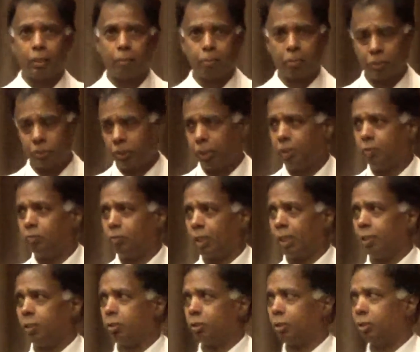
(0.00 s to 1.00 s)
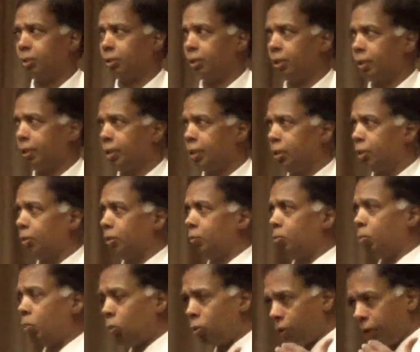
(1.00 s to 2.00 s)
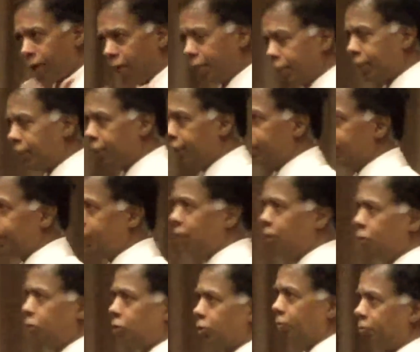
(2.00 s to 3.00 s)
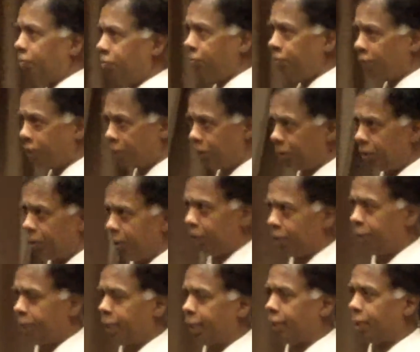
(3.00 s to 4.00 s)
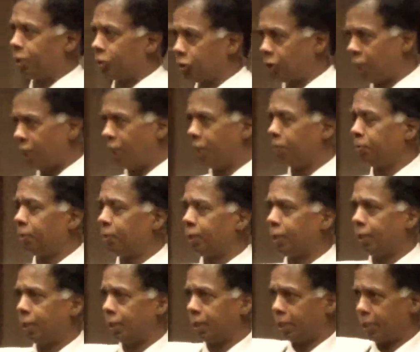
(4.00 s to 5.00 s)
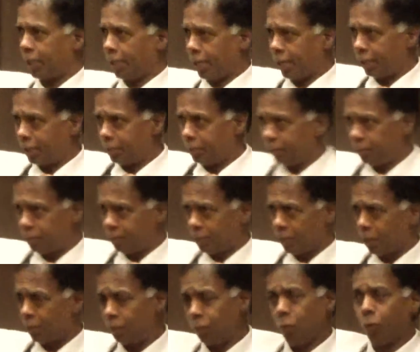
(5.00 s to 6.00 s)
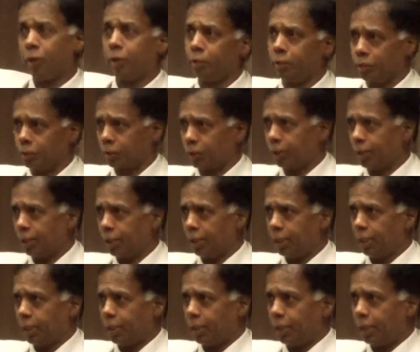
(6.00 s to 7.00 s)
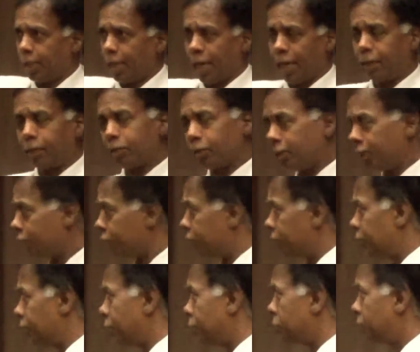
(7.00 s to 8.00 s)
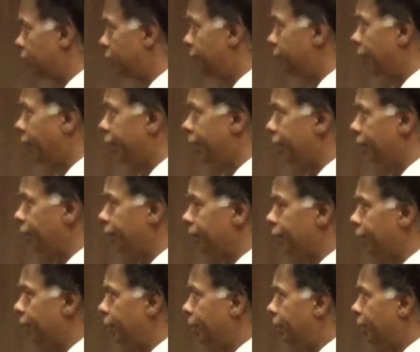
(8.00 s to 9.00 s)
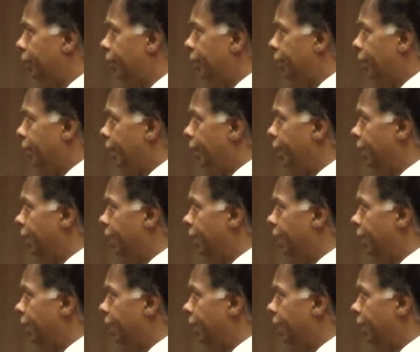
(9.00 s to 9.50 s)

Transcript: Perceived danger more likely leads to fear and escape and avoidance. Anger doesn't, as we'll find out.